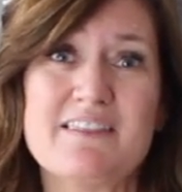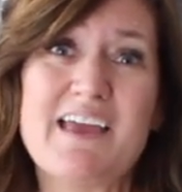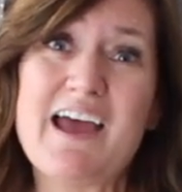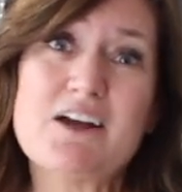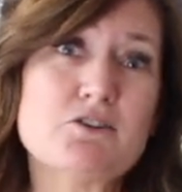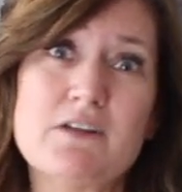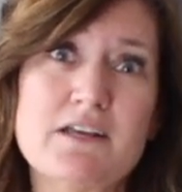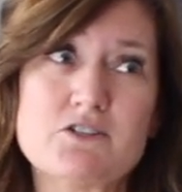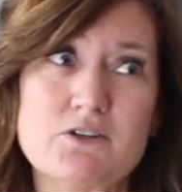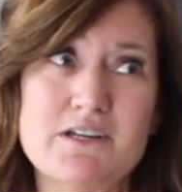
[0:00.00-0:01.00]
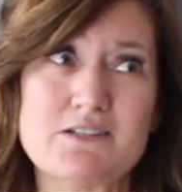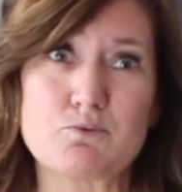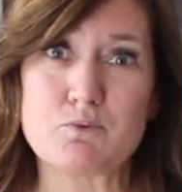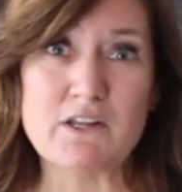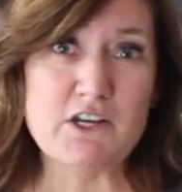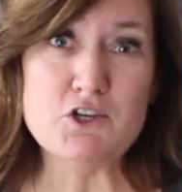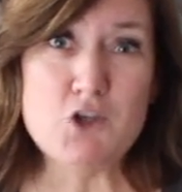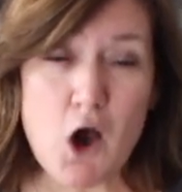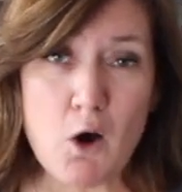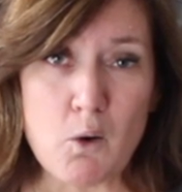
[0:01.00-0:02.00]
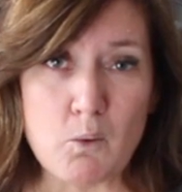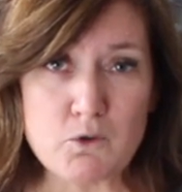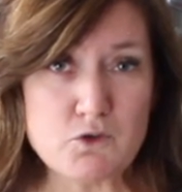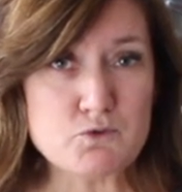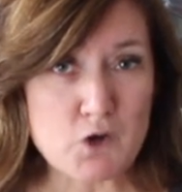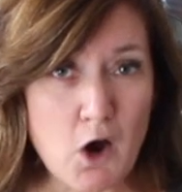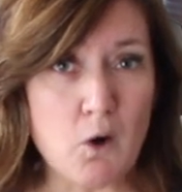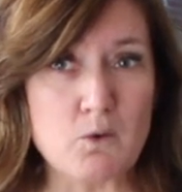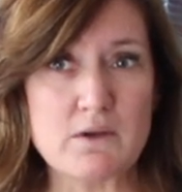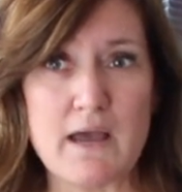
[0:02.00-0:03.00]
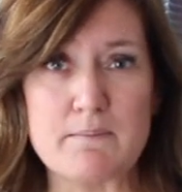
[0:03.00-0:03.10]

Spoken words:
The actual answer is really no, you don't.